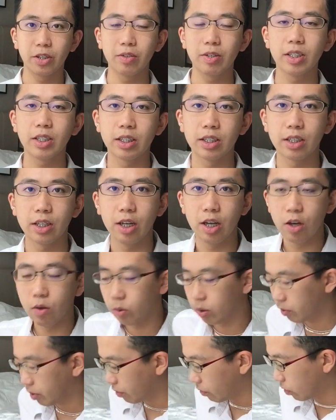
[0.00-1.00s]
noticed this
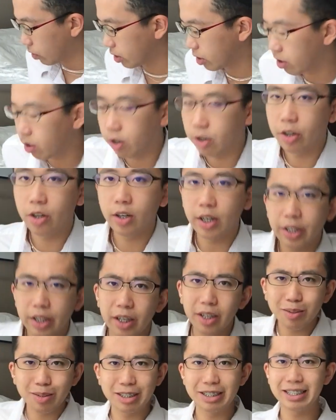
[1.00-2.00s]
when we first got here. I
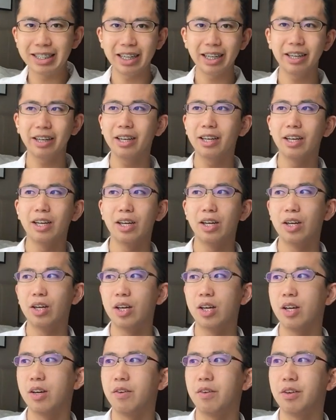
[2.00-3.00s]
think it was day
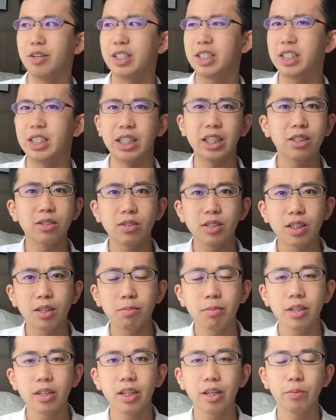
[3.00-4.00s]
6 or
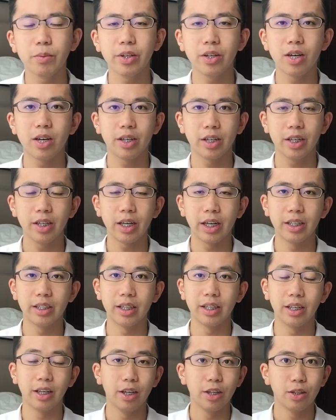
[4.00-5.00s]
something that we got in, and
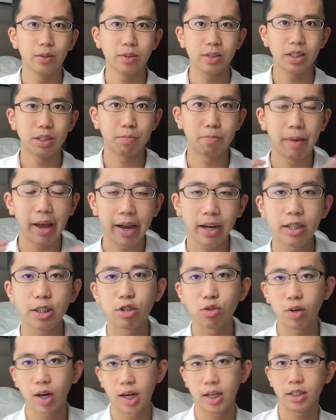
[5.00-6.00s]
then there was this bag of
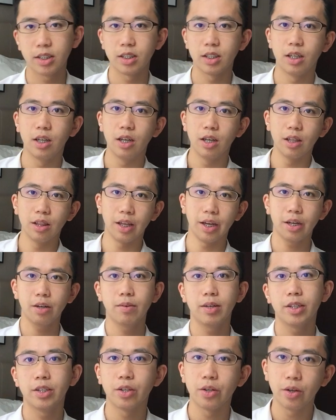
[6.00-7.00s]
trash lying
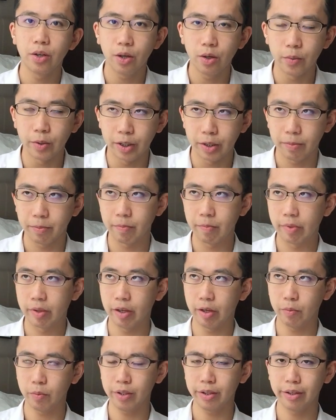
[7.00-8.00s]
around in the hallway.
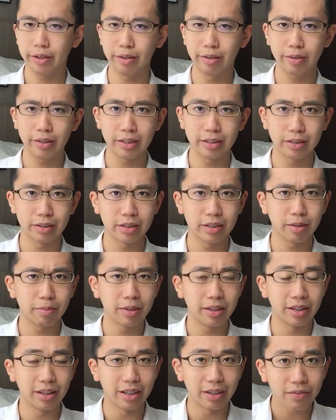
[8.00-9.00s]
And we thought, okay, so
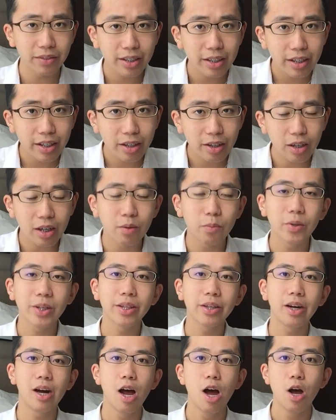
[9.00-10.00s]
someone left it there. And we
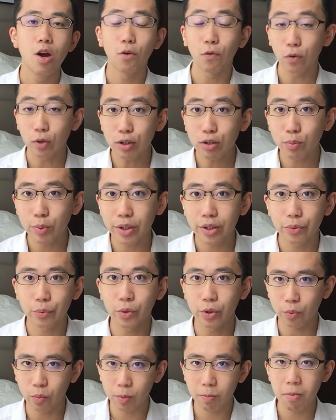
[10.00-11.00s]
thought, first
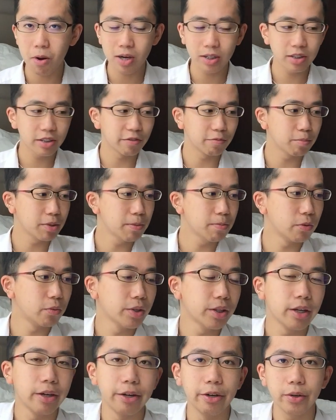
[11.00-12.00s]
we're positive people.
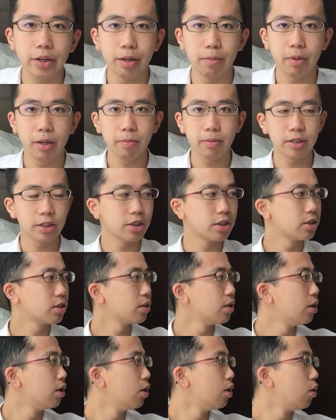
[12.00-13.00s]
We thought, okay, maybe it's
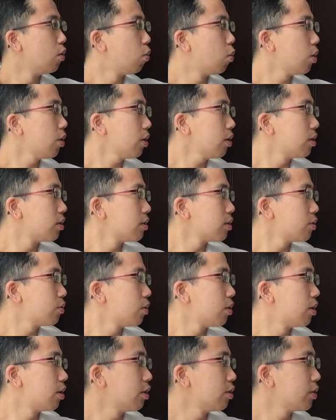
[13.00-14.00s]
just workers
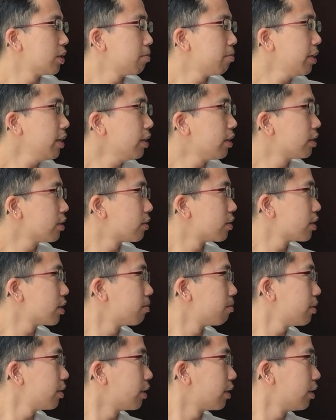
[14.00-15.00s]
who are doing maintenance or
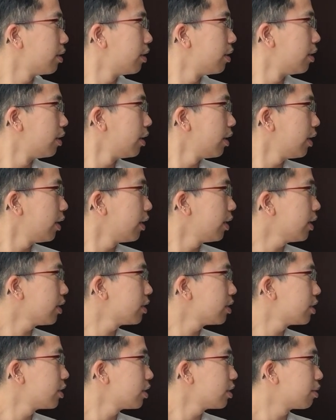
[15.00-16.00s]
something, and
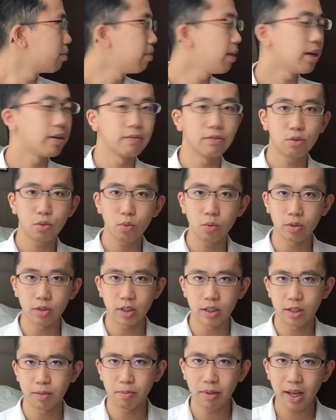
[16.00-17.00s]
that's just a bag of
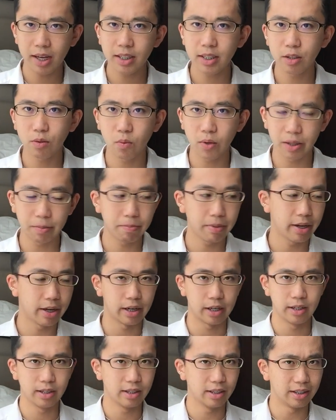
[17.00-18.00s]
tools. It's a plastic white
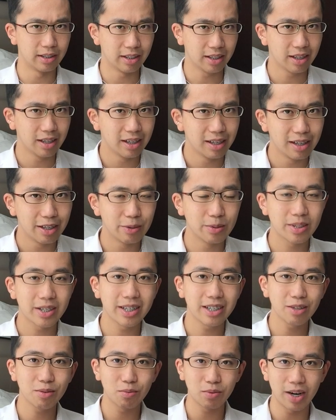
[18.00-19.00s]
bag, and it was
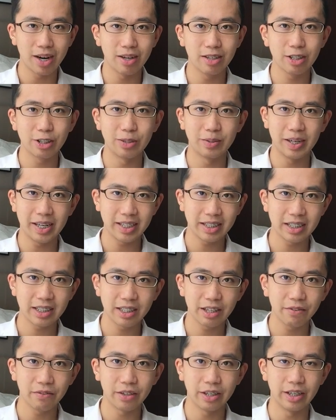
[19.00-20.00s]
kind of round, so it had
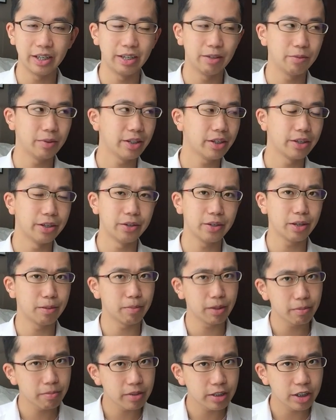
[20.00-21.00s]
stuff in it. And we thought, okay,
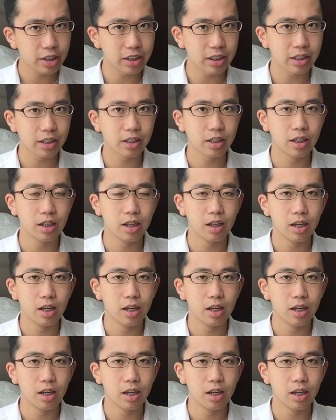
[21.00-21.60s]
maybe it's just